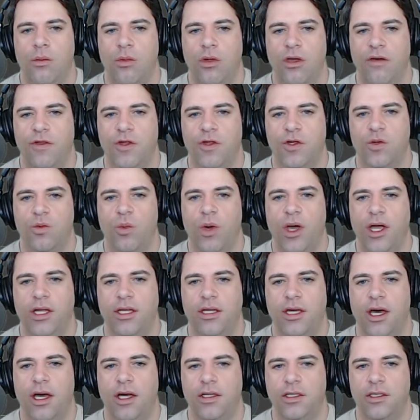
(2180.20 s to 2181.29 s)
We have this wait
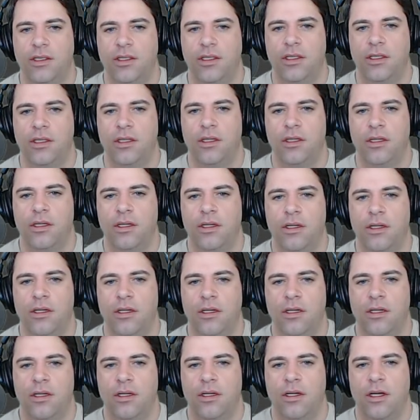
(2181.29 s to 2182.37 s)
test,
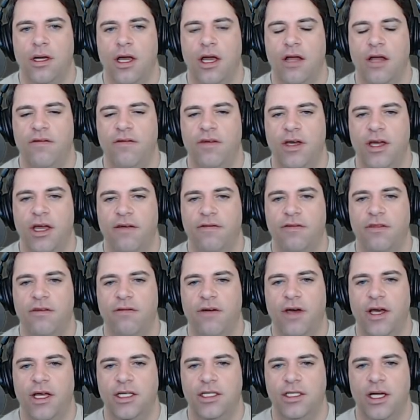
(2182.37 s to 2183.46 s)
NVIF
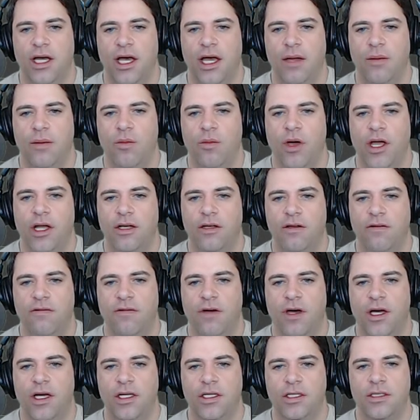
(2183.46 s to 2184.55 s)
device time wait
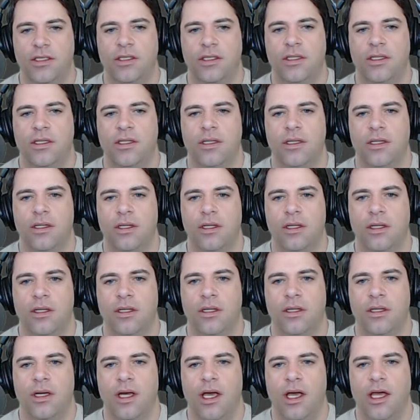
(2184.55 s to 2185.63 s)
device.
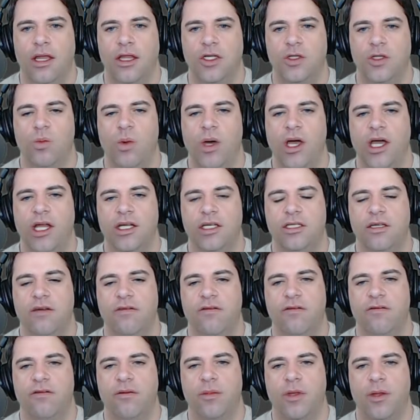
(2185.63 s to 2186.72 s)
And this wait is
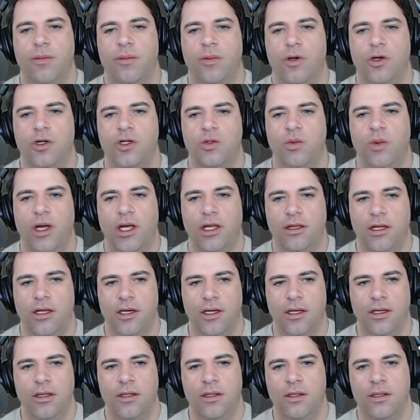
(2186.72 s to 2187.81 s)
different from the push wait
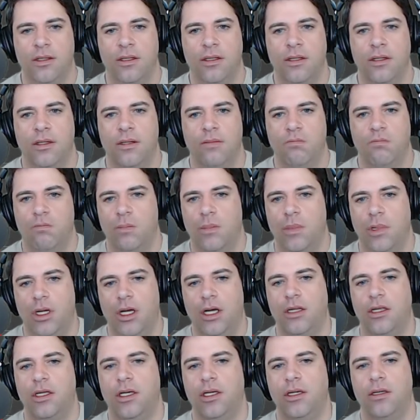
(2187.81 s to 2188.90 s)
thing,
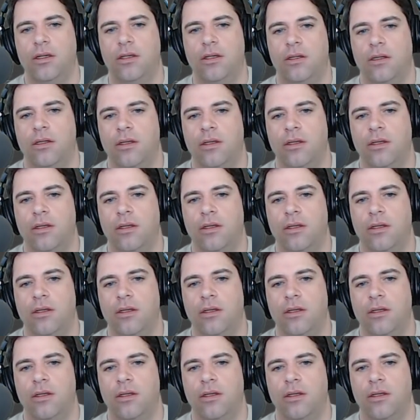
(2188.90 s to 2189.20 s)
I think.